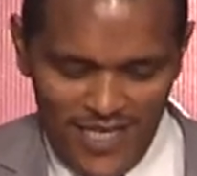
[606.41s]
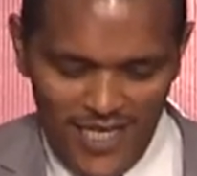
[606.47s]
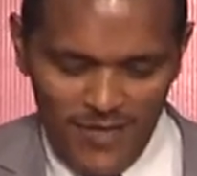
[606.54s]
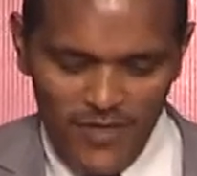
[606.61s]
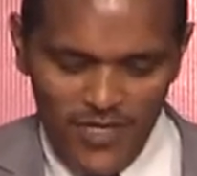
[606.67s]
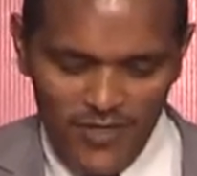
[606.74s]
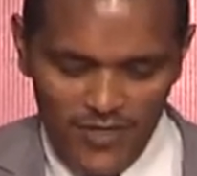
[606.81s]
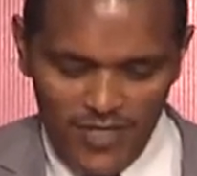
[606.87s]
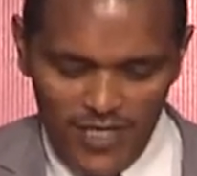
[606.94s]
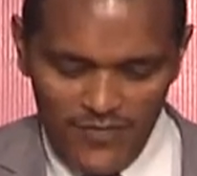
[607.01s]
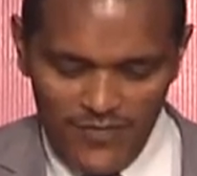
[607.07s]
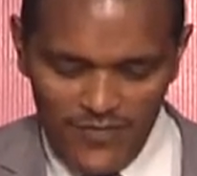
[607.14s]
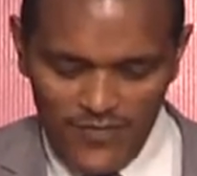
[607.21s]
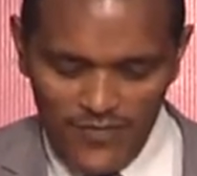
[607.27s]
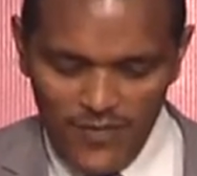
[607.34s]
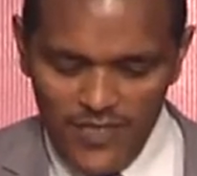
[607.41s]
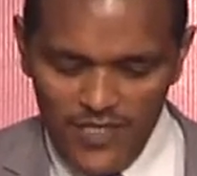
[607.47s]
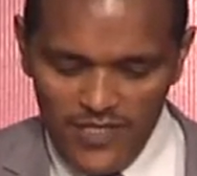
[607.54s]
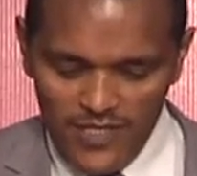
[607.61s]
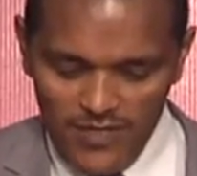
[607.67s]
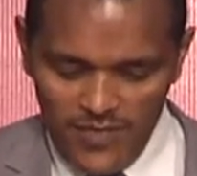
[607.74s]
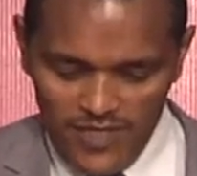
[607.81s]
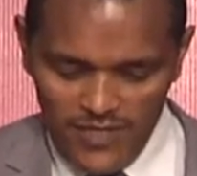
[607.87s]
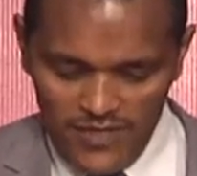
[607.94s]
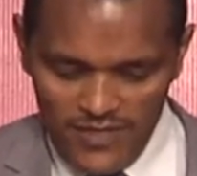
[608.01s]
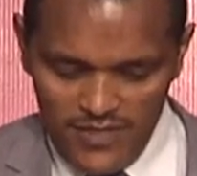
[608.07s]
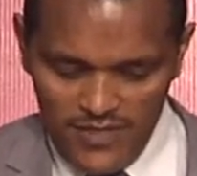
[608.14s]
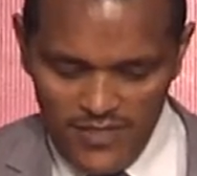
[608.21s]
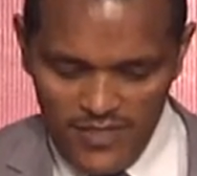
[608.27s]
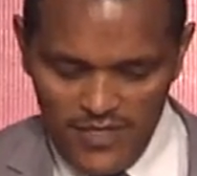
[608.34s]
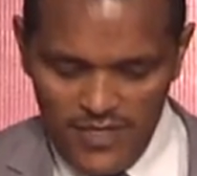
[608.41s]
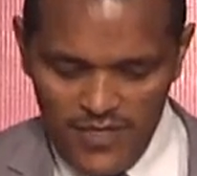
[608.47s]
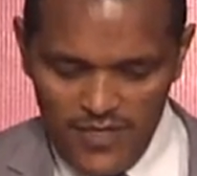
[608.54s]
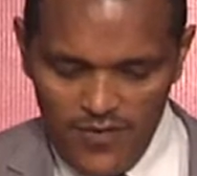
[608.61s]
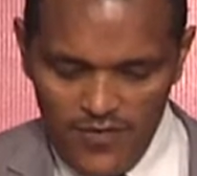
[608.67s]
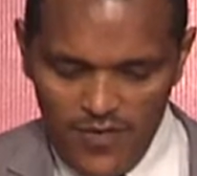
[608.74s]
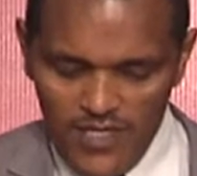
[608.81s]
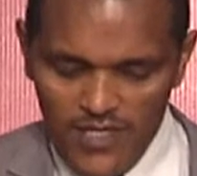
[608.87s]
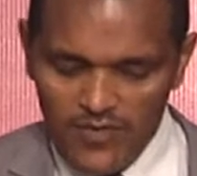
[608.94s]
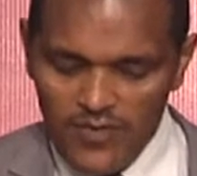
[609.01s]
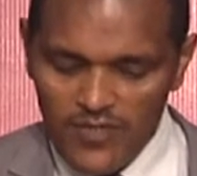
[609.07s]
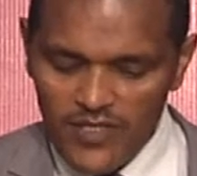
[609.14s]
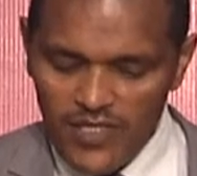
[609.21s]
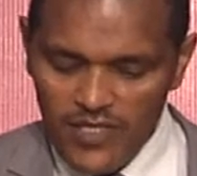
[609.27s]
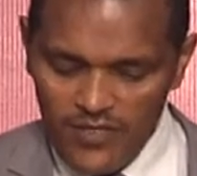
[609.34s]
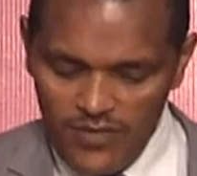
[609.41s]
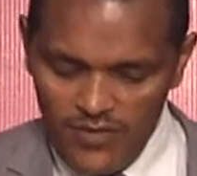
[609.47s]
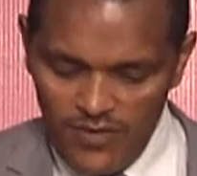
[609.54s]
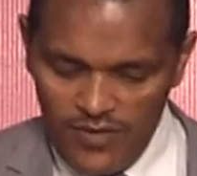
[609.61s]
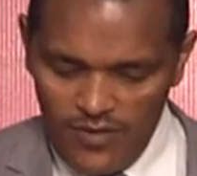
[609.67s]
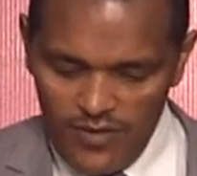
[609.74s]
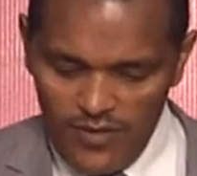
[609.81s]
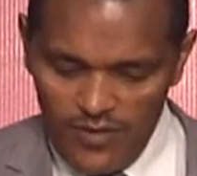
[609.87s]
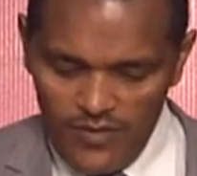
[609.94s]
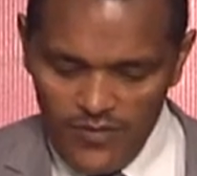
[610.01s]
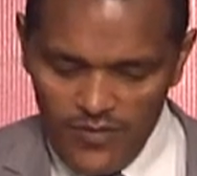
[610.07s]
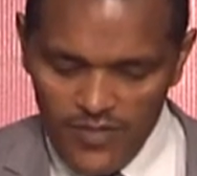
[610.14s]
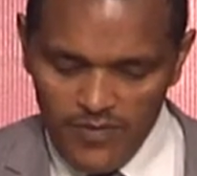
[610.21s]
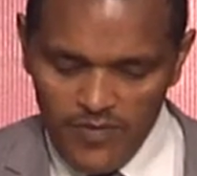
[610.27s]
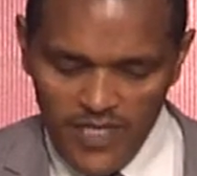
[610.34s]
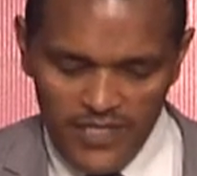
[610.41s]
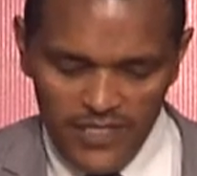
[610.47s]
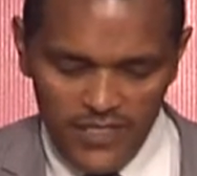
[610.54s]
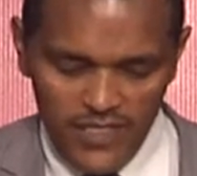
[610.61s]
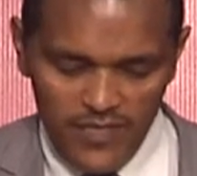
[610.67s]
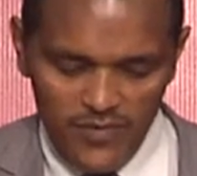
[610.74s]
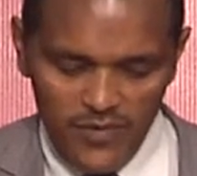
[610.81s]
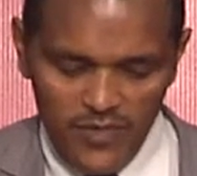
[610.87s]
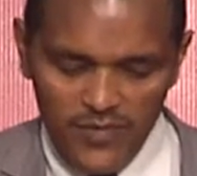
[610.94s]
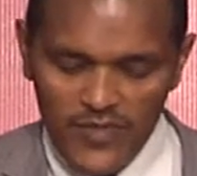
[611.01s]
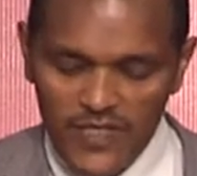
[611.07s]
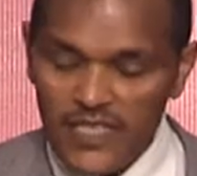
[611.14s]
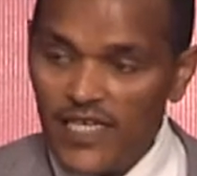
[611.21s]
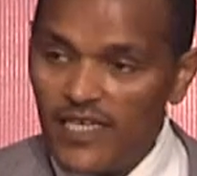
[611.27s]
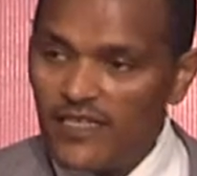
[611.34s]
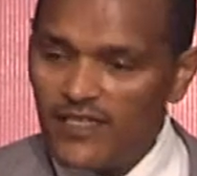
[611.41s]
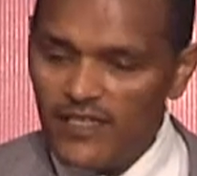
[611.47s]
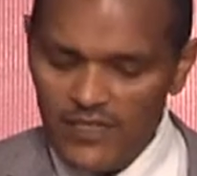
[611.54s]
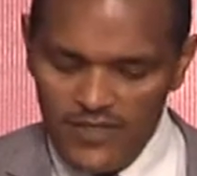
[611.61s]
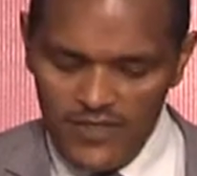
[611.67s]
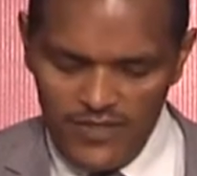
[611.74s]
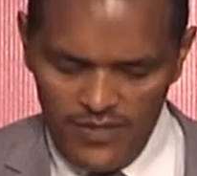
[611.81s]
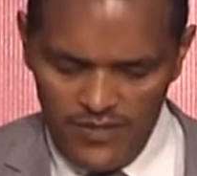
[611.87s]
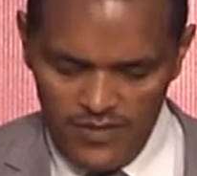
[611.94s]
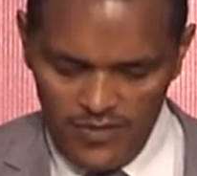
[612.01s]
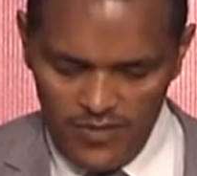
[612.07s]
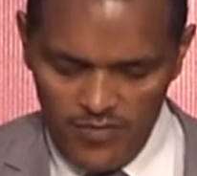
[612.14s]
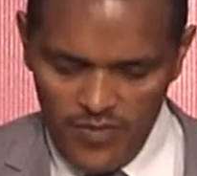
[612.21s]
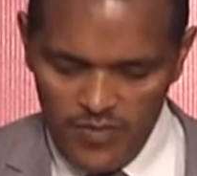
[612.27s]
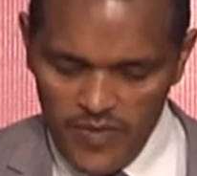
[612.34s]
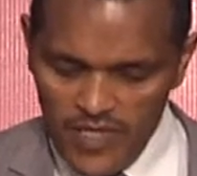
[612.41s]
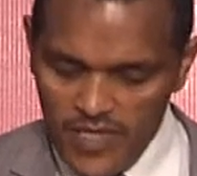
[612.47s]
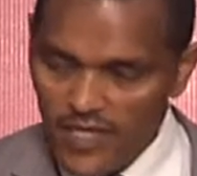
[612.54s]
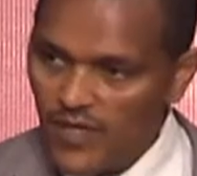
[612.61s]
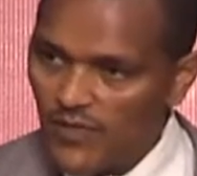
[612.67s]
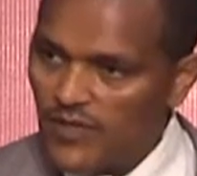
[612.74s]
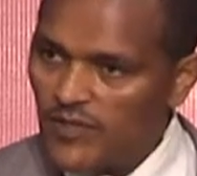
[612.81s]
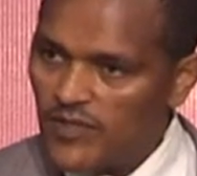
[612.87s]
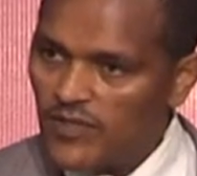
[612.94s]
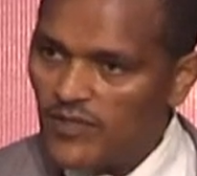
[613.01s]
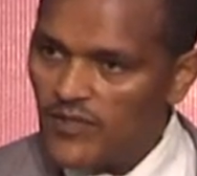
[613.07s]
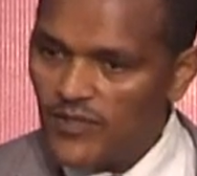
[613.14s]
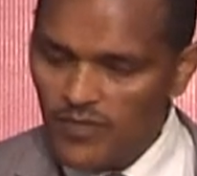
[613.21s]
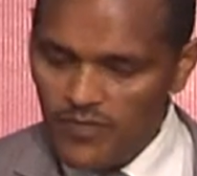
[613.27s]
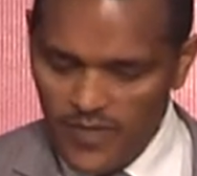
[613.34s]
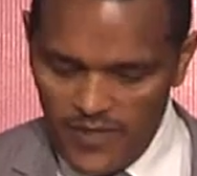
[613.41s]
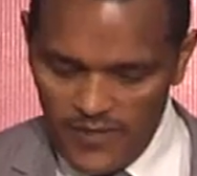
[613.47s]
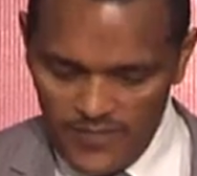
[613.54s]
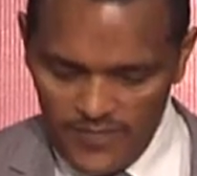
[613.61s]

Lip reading: I may not have full list, but once more, thank you all for the partnership you have extended to people in the government of Ethiopia.